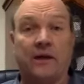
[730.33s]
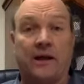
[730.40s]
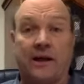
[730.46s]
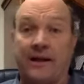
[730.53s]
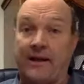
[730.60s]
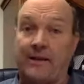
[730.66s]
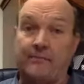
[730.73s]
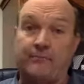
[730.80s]

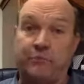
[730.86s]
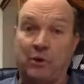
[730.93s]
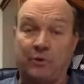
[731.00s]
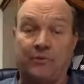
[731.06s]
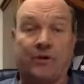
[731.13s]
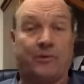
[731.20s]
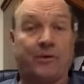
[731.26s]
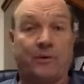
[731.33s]
and boom,
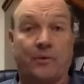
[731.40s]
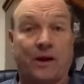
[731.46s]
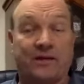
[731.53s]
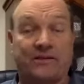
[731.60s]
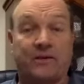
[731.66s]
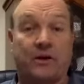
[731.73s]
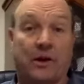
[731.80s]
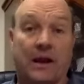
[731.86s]
they'll be
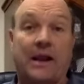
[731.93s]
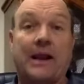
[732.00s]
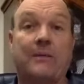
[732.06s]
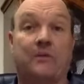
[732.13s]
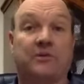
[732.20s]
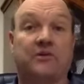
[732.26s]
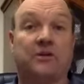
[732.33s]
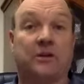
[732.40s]
right there and
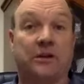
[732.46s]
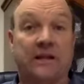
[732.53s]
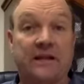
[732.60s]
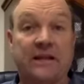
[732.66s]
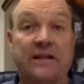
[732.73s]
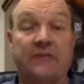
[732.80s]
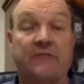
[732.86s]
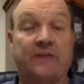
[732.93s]
able to
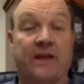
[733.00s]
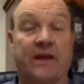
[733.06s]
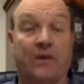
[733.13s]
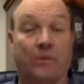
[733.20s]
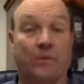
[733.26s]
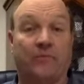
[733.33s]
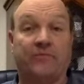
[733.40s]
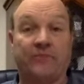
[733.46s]
leave a
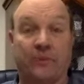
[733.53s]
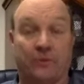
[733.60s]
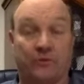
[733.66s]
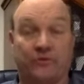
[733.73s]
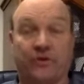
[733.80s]
review.